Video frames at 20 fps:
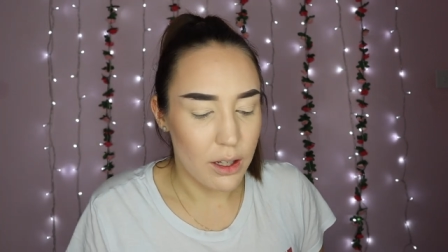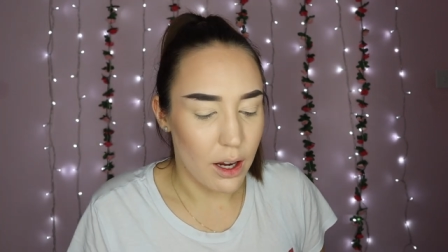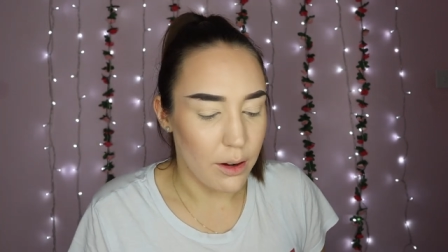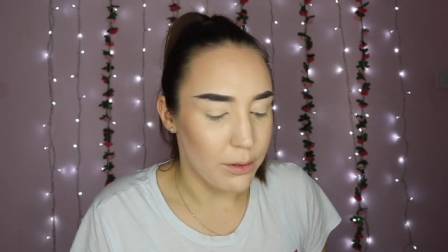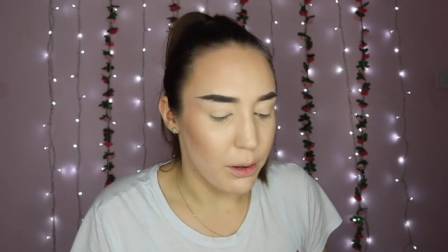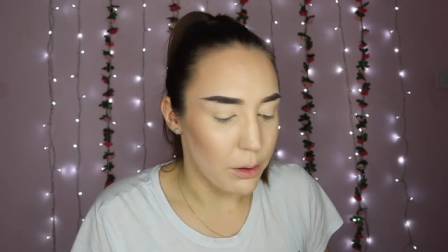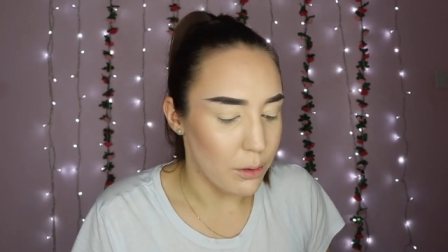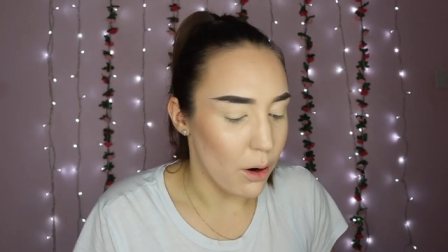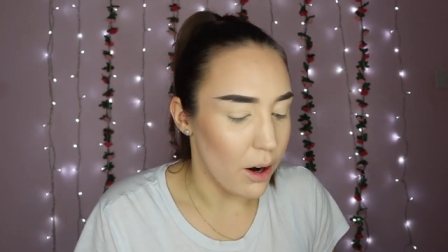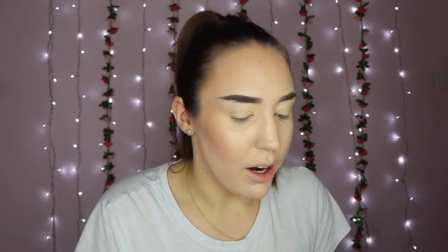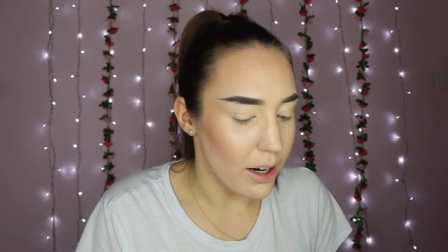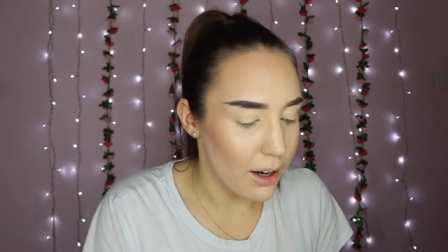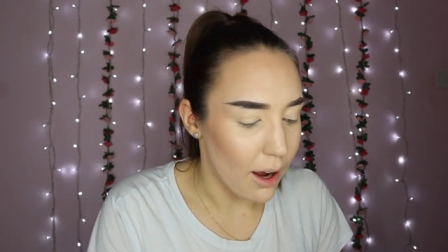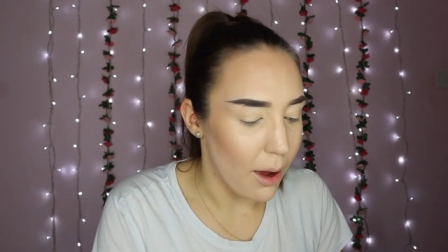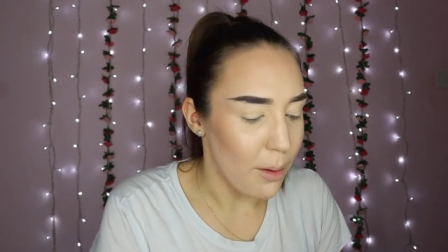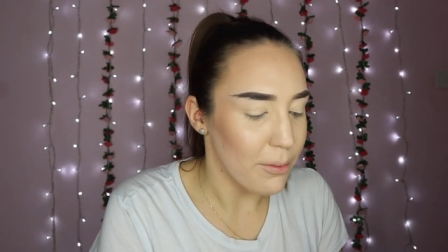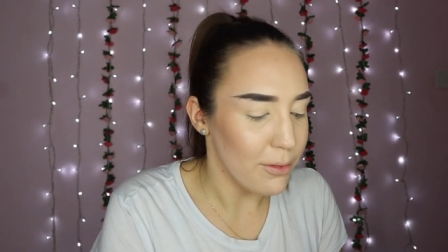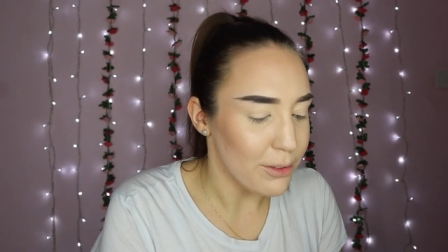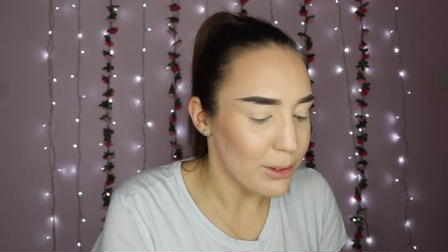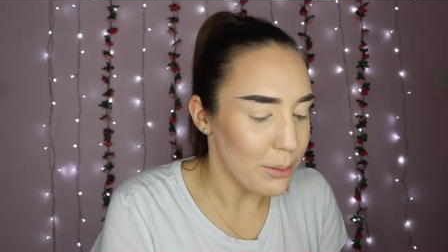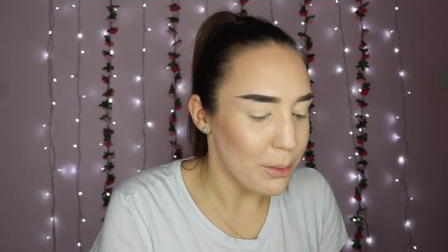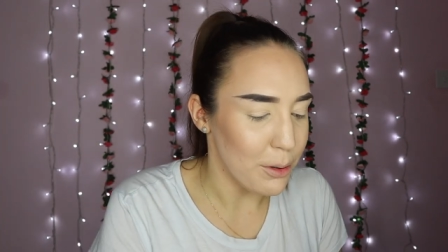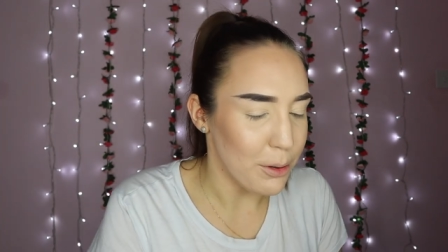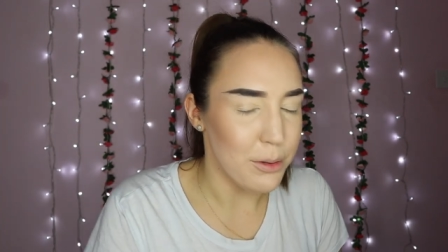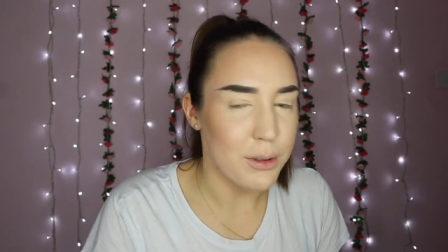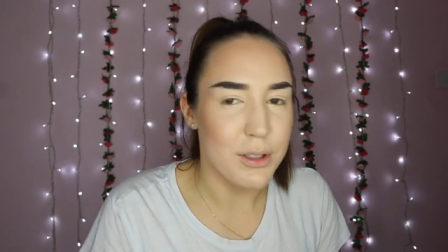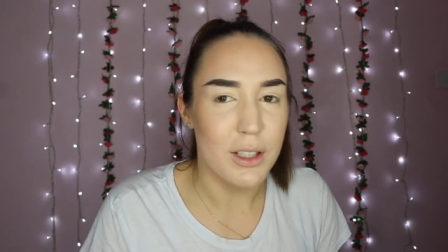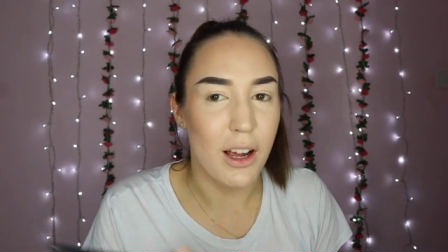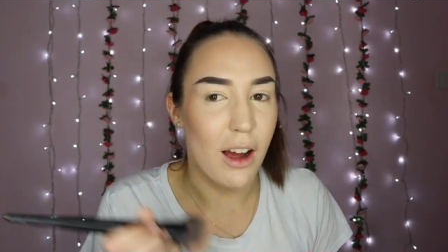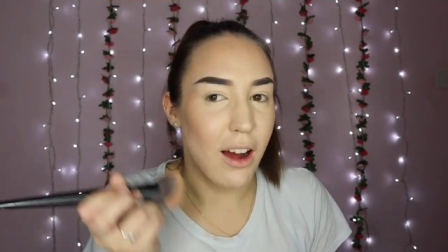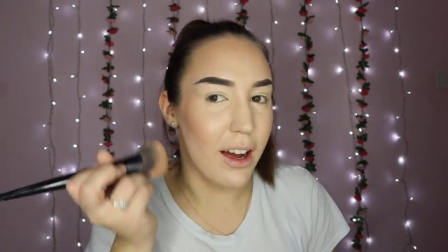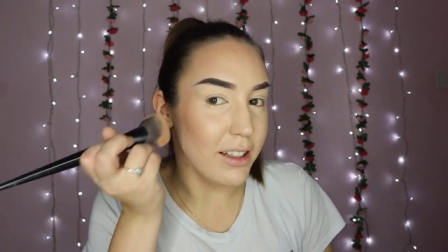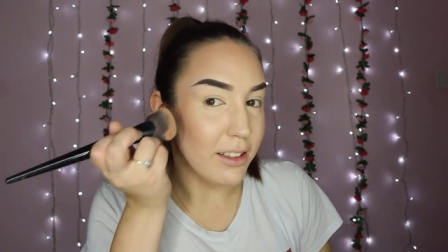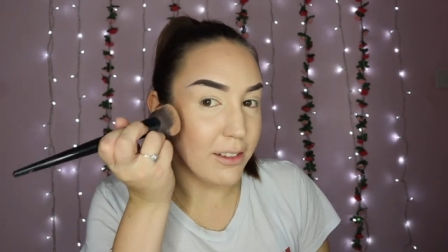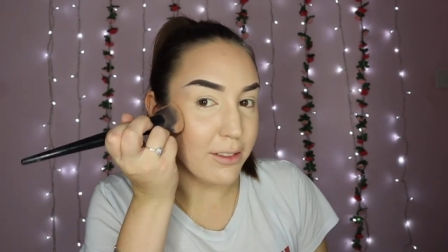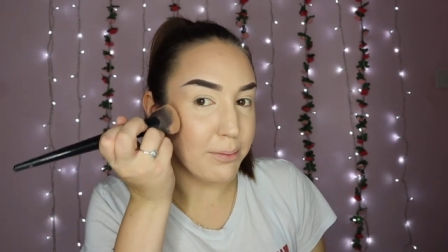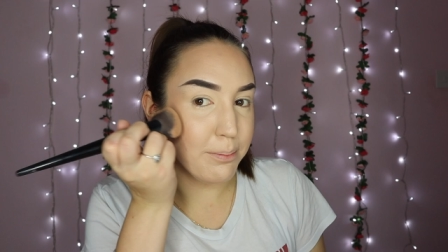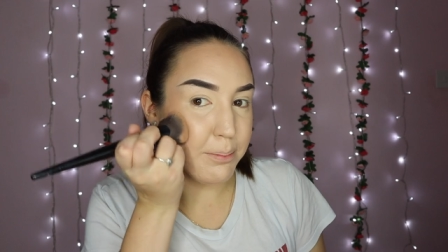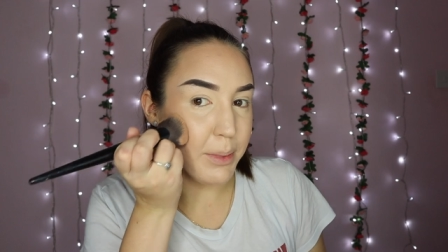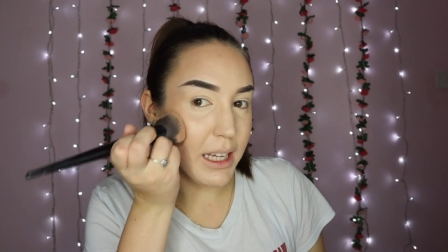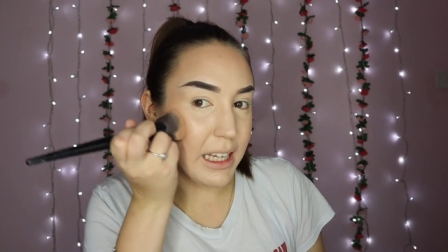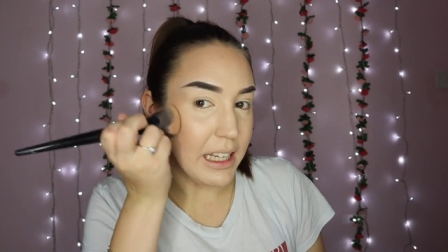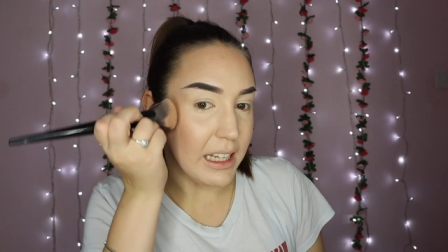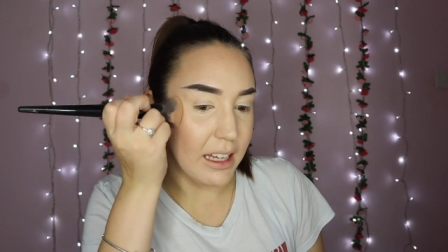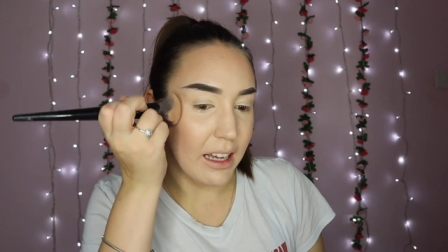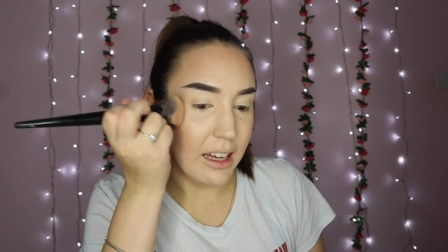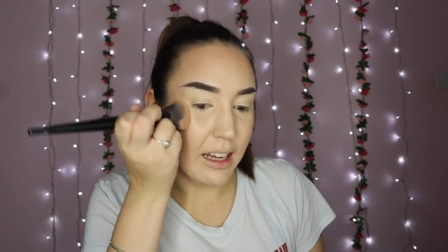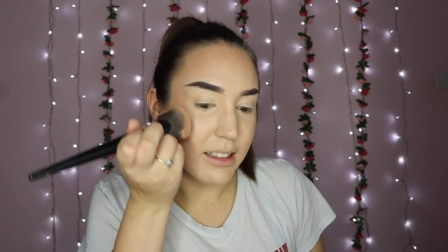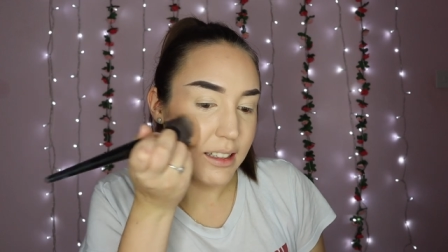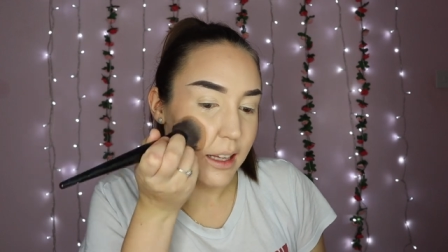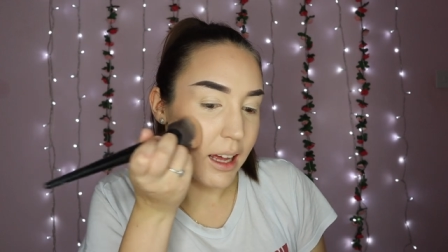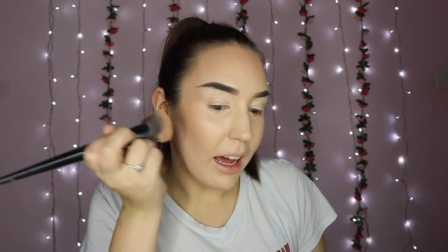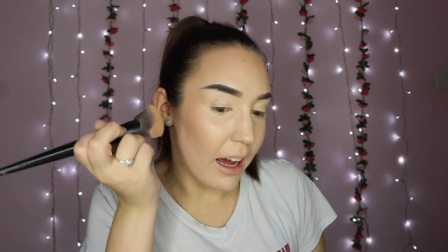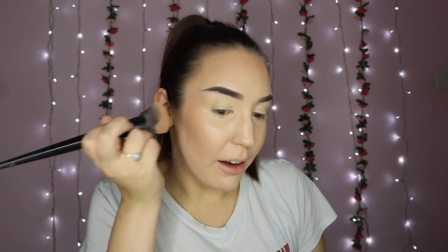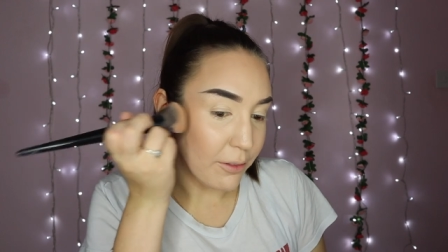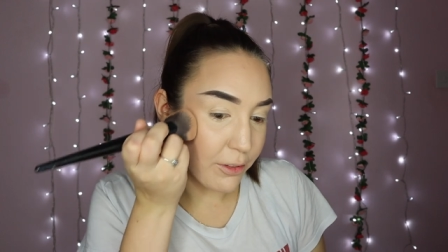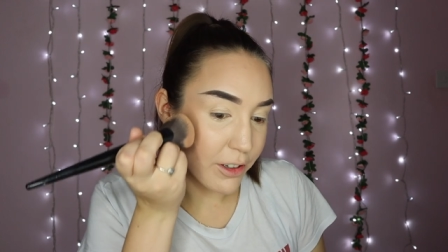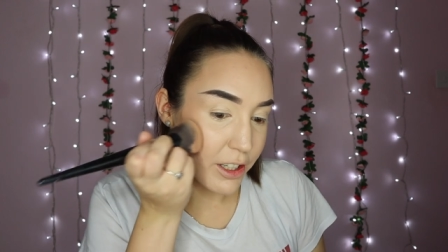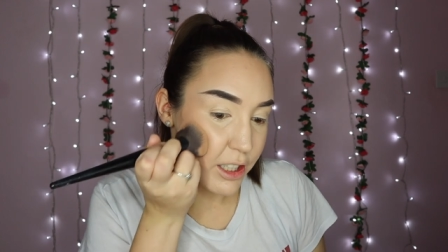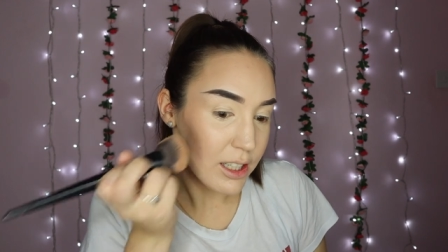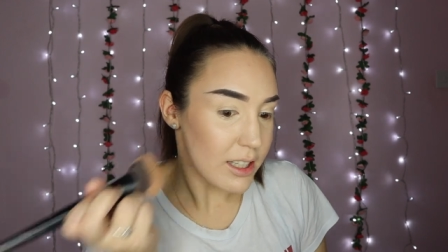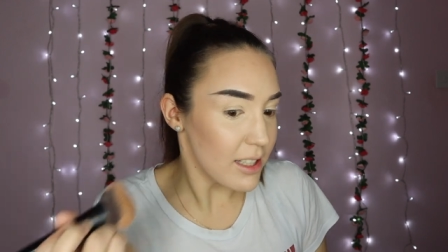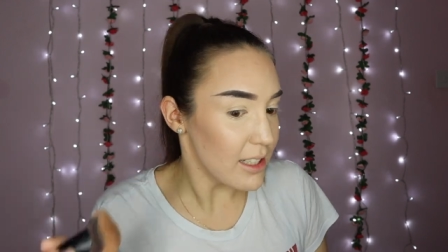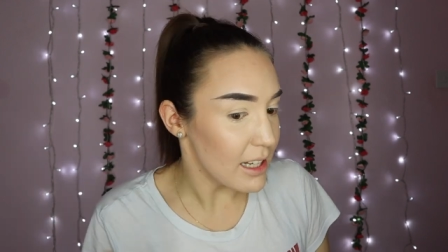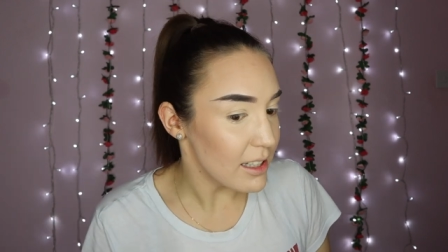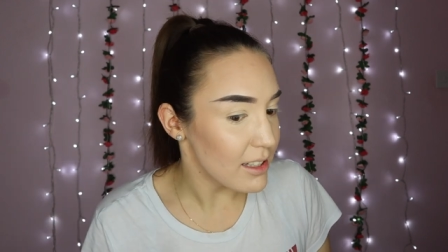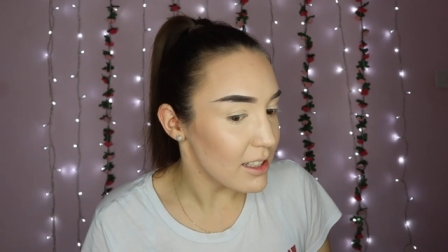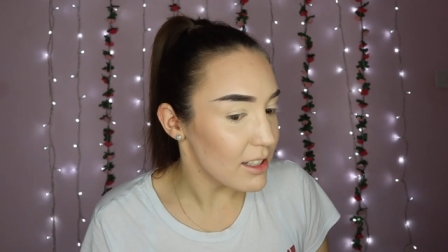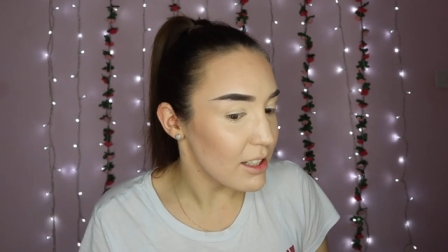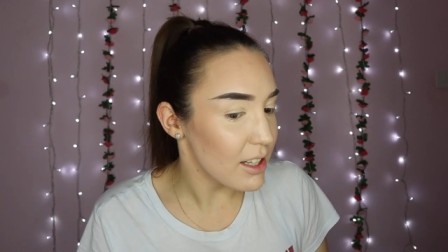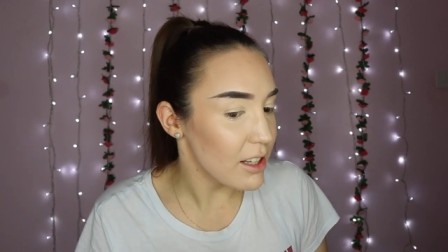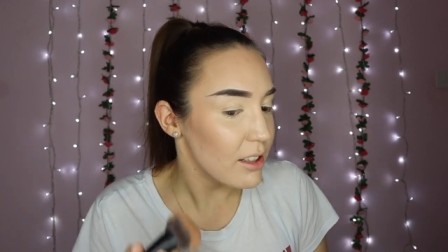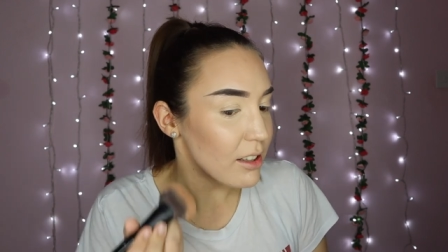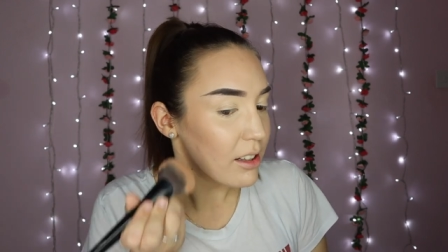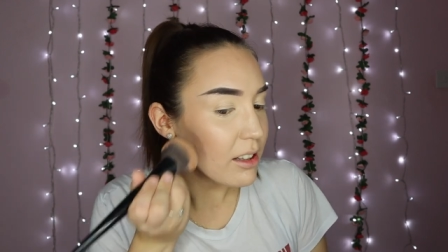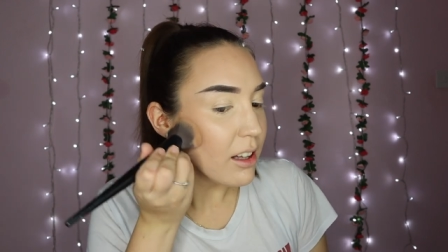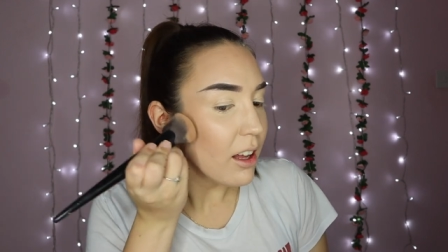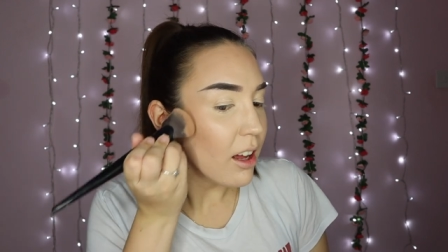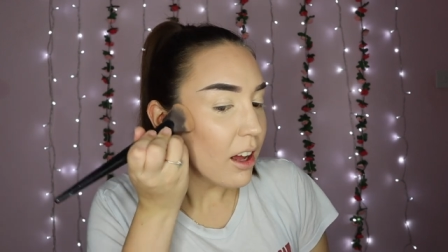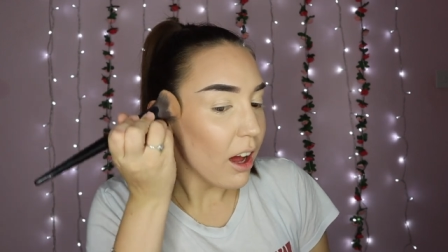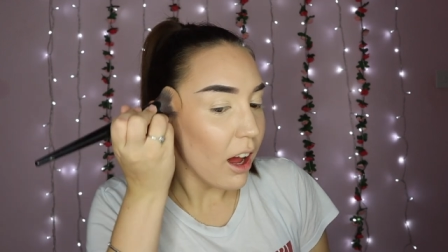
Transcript: I feel quite comfortable to kind of be an average citizen.